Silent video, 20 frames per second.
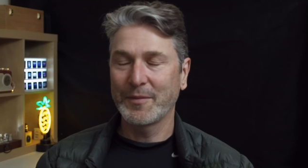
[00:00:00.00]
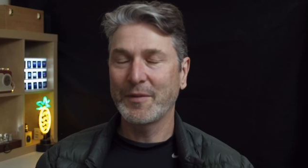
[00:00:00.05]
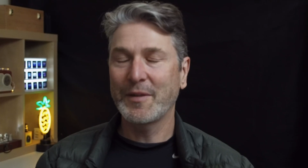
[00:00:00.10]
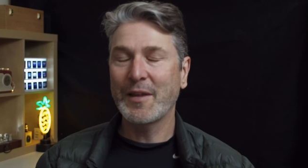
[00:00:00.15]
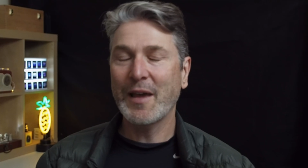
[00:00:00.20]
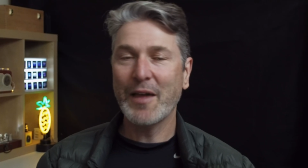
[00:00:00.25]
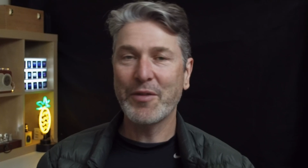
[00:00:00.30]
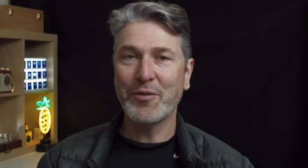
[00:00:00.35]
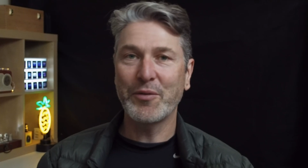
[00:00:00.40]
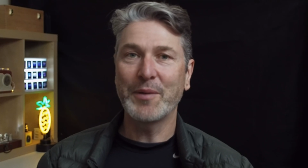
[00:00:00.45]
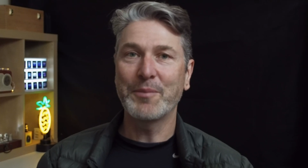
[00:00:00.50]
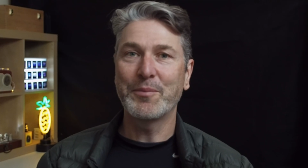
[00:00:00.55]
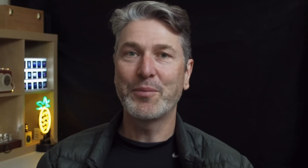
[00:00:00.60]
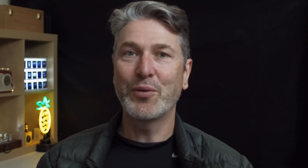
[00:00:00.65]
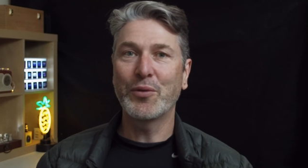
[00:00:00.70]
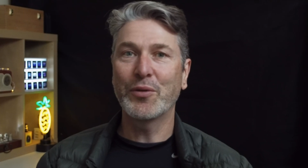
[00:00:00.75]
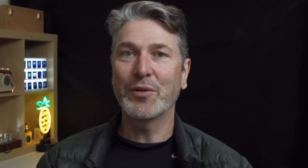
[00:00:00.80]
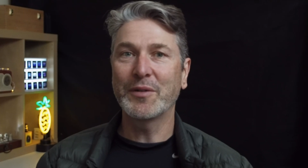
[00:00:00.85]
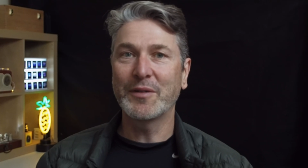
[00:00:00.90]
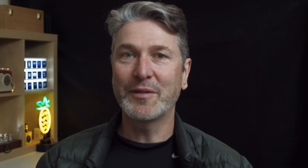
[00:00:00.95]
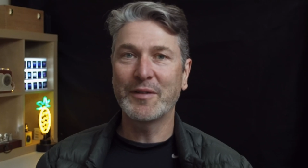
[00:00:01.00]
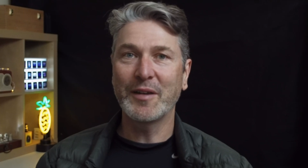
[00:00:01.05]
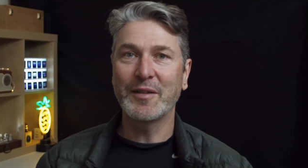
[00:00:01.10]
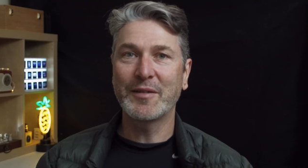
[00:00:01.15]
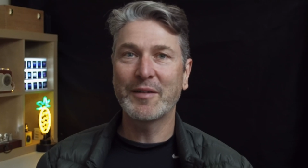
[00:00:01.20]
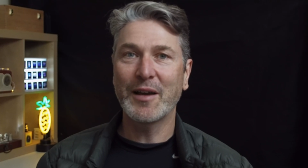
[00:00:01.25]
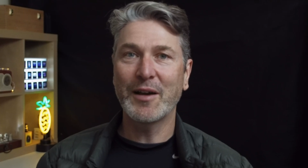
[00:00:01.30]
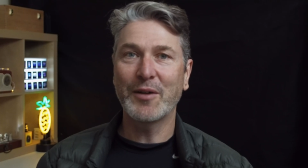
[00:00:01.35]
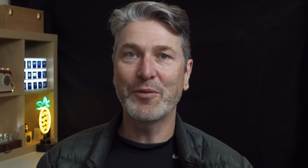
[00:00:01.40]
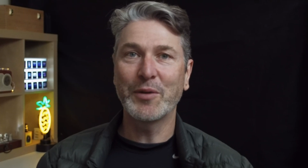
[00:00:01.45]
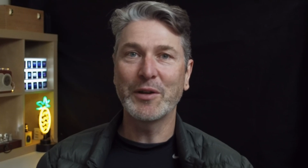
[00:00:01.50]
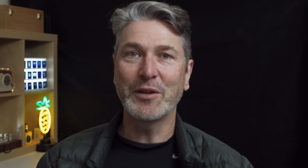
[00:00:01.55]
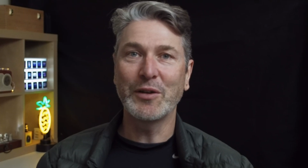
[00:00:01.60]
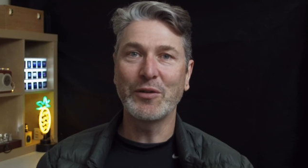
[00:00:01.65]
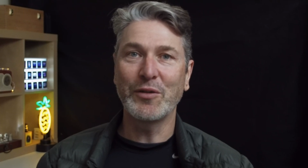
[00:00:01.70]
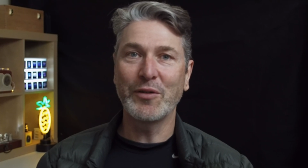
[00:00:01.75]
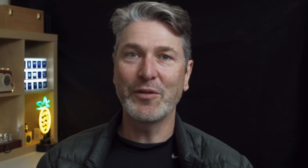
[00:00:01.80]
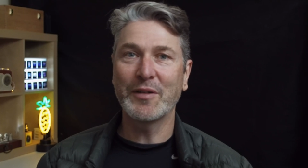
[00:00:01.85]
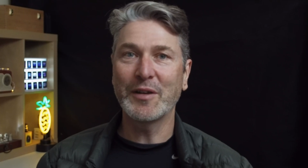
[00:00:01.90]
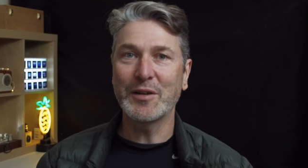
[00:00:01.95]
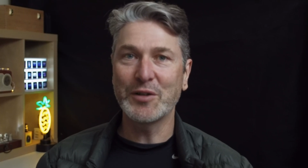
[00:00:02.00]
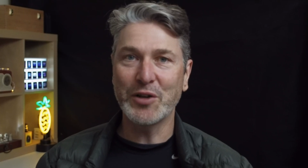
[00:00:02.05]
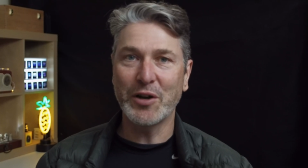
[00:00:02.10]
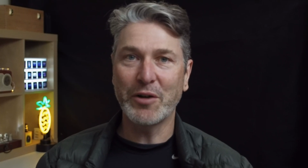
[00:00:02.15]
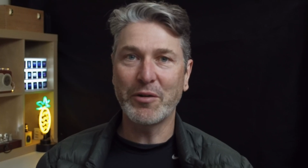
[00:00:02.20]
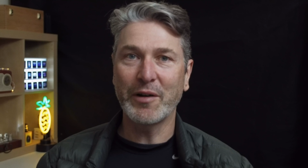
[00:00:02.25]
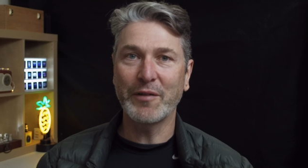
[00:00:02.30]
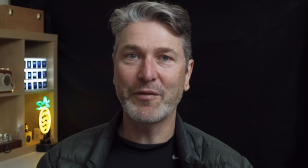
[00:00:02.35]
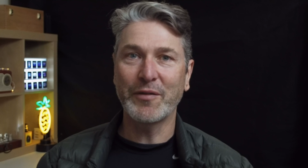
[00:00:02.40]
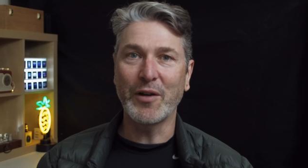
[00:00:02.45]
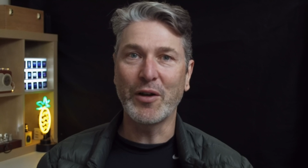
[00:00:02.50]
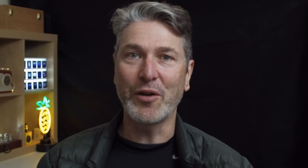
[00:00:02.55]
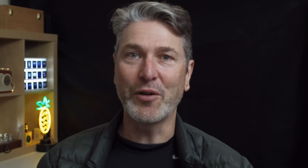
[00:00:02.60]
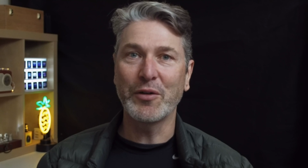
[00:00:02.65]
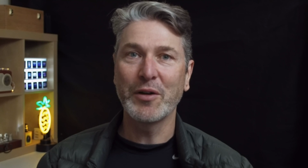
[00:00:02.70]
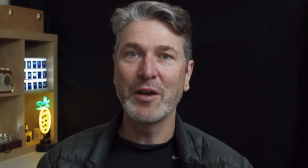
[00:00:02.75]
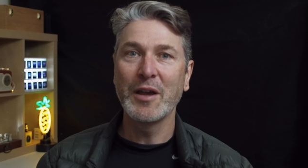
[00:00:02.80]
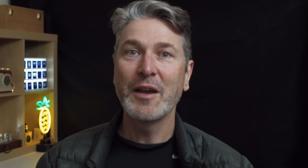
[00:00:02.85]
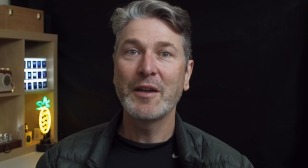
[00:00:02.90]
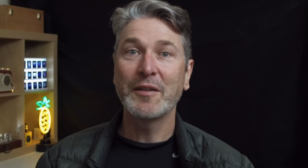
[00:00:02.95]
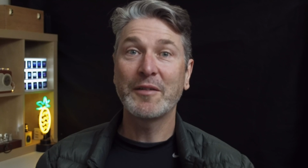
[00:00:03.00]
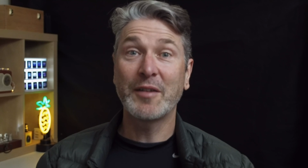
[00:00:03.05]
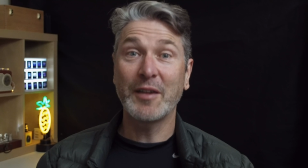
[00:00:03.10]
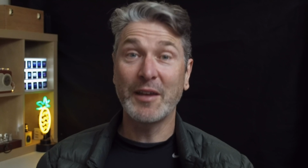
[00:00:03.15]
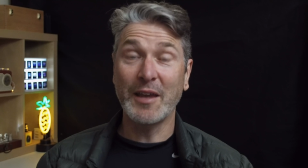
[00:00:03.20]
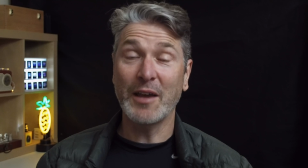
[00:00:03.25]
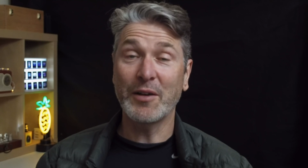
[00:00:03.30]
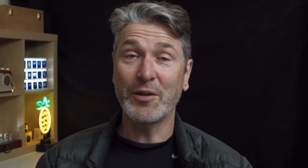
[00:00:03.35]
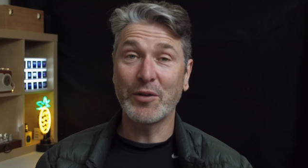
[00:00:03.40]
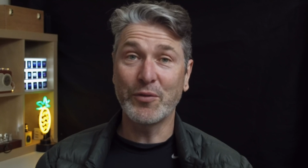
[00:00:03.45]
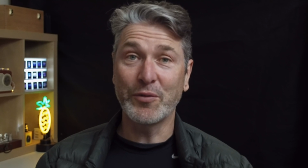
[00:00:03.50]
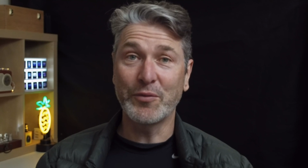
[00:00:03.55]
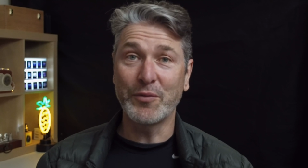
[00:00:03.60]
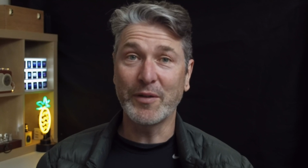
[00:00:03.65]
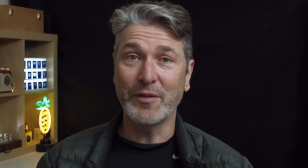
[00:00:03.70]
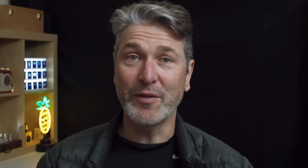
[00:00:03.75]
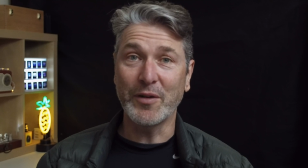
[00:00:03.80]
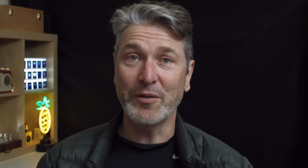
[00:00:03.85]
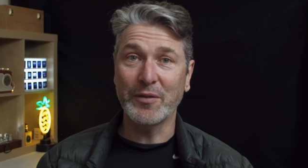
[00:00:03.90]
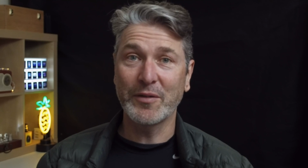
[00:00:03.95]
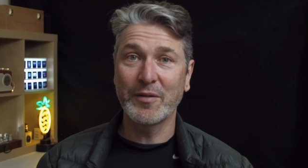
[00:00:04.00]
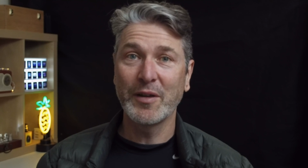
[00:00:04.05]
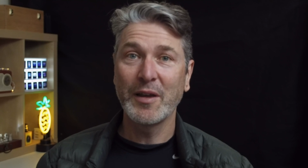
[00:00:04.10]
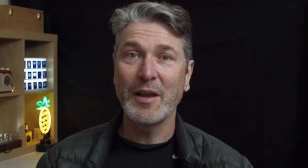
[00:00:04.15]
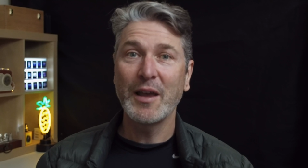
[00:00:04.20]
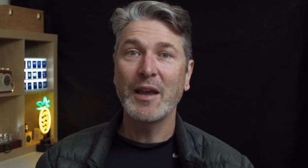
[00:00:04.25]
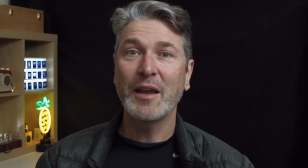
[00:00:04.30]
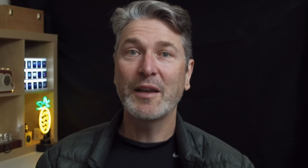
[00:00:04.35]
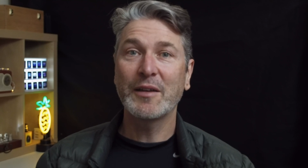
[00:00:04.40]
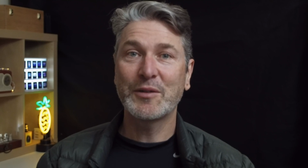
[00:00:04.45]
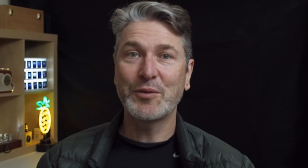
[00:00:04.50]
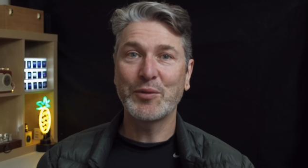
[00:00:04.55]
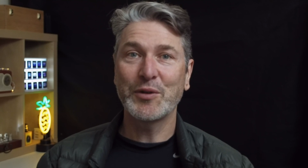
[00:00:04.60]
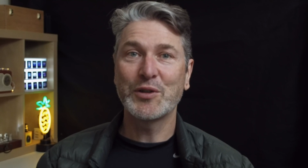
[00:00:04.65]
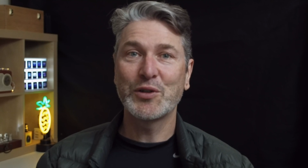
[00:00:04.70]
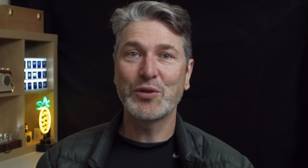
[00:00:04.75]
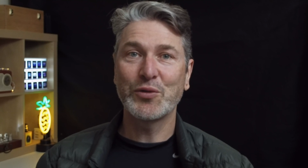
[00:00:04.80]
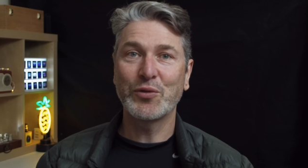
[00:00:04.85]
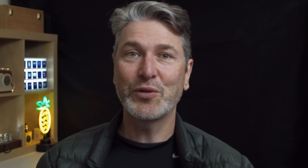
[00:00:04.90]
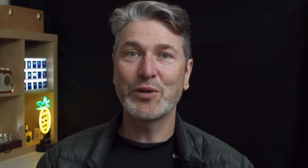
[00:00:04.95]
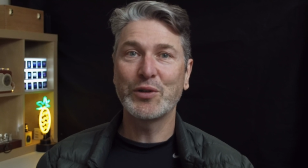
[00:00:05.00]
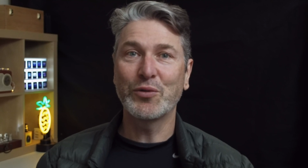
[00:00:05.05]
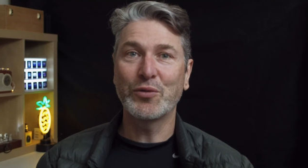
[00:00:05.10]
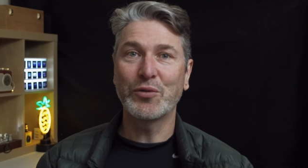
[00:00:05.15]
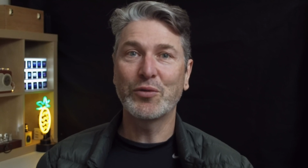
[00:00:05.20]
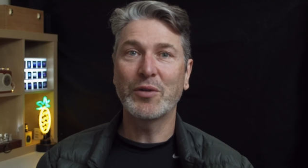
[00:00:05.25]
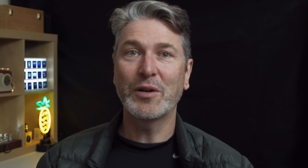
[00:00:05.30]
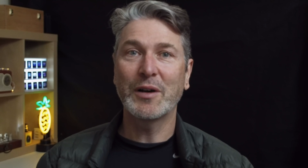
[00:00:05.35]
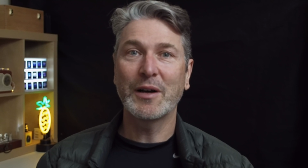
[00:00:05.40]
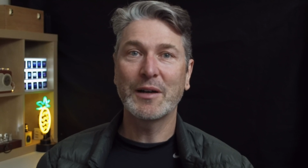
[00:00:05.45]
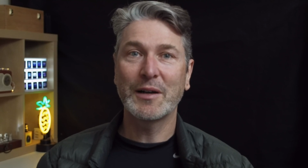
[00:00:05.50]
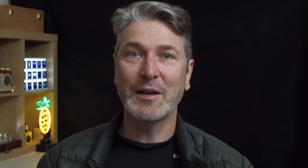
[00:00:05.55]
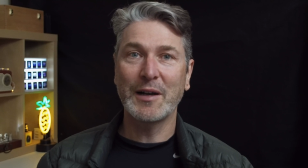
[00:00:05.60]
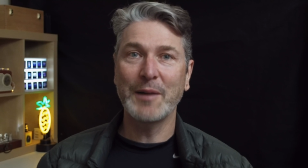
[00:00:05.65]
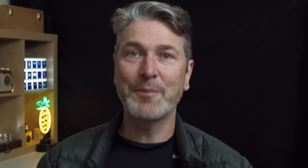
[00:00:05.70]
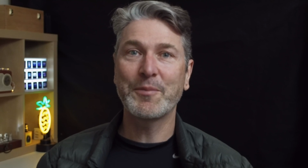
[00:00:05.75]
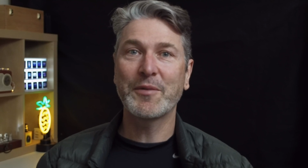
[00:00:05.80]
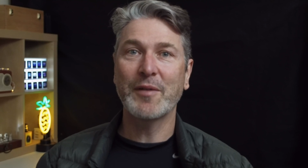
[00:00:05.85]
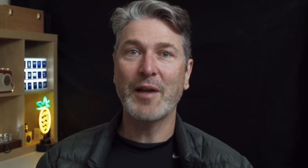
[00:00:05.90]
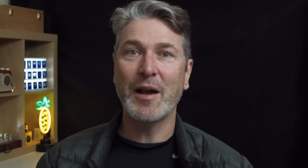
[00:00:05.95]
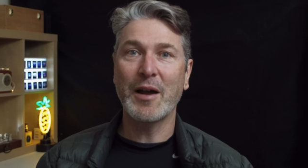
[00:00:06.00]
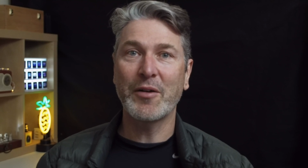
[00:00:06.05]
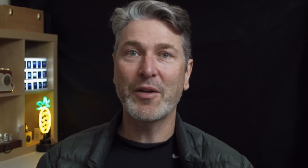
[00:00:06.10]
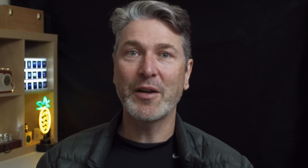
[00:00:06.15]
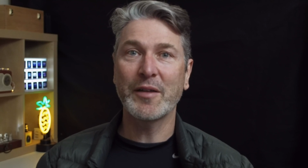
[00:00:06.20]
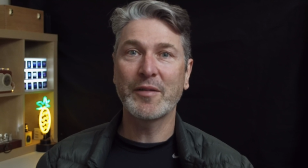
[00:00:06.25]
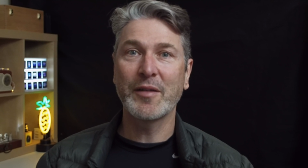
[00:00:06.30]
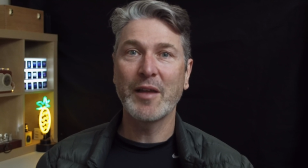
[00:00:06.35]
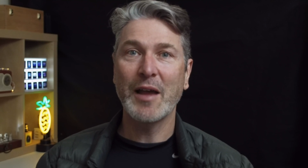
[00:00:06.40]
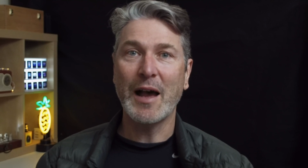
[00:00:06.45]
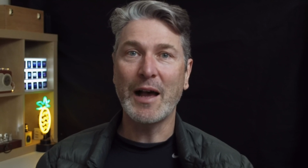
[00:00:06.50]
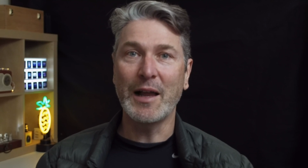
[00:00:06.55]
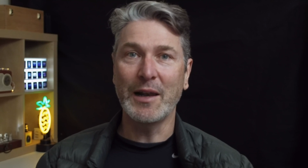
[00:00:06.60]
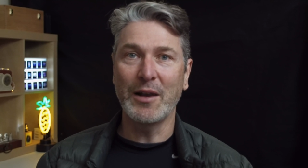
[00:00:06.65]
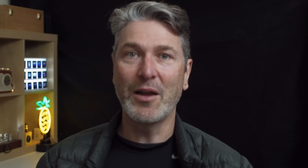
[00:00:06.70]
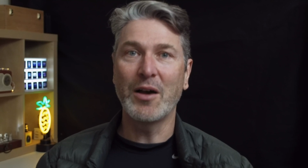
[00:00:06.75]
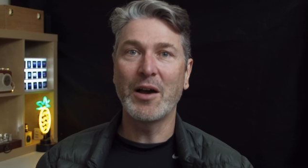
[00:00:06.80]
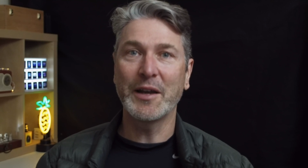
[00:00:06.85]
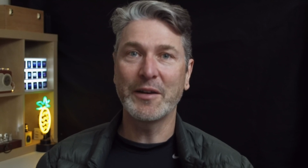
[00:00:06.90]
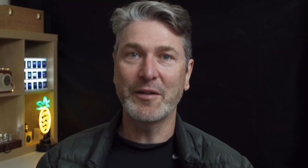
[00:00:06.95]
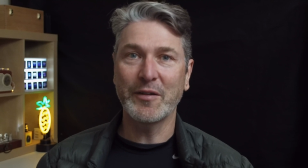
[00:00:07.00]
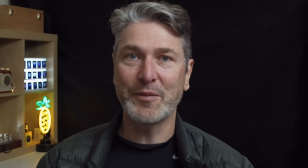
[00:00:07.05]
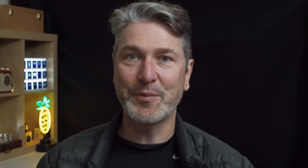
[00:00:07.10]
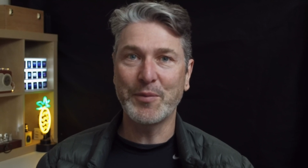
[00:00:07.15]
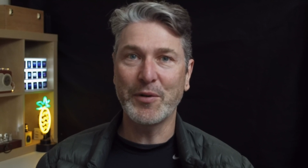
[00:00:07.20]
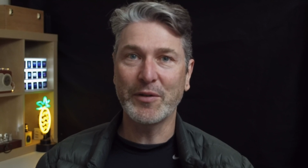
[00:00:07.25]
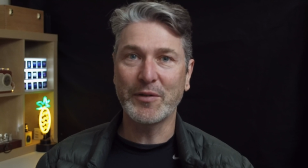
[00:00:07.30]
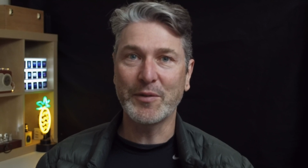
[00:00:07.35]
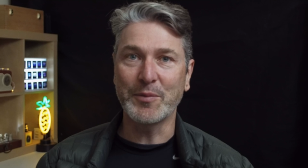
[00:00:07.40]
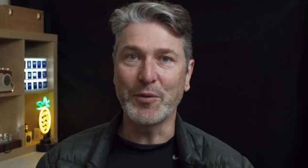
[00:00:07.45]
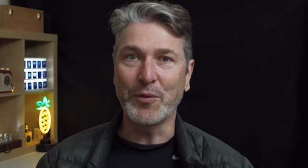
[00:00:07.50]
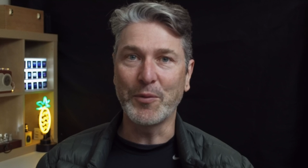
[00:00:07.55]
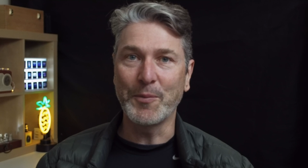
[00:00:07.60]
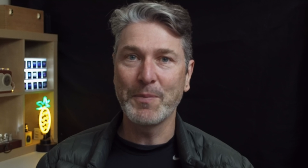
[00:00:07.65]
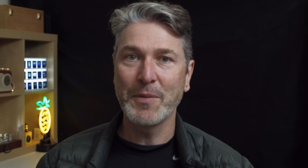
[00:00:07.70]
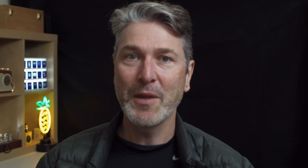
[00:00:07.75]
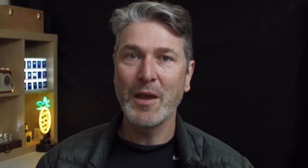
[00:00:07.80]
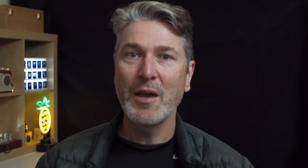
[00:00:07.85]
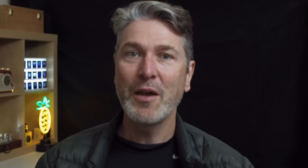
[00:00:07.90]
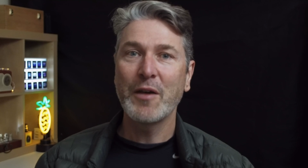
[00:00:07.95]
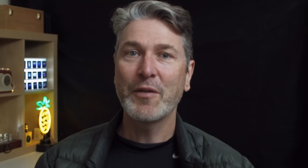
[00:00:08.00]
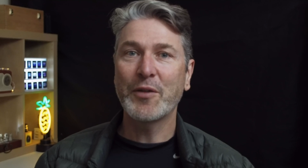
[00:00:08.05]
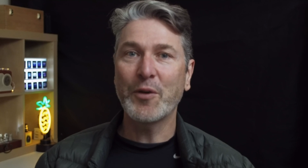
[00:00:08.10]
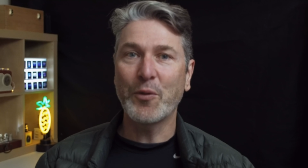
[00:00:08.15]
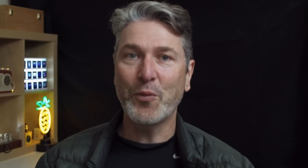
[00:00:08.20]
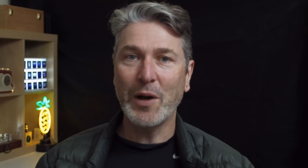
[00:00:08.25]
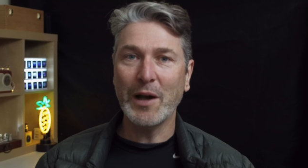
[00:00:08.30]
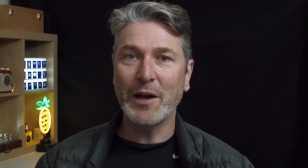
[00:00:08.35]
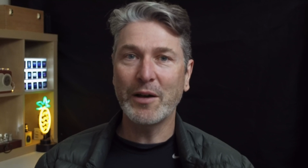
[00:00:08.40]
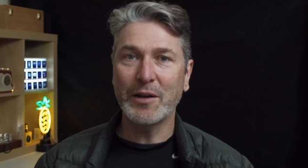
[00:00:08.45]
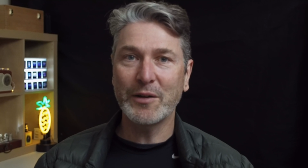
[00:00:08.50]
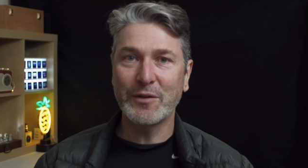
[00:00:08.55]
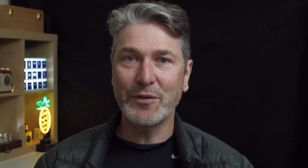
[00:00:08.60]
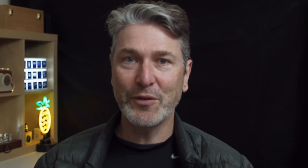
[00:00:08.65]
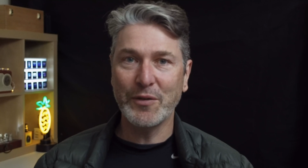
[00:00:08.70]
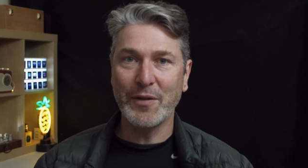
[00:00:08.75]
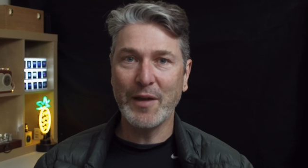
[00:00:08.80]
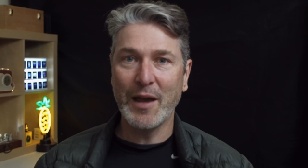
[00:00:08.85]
The other important detail when you're using Gyroflow to get good results is to ensure your clips are as aligned as possible. The way I do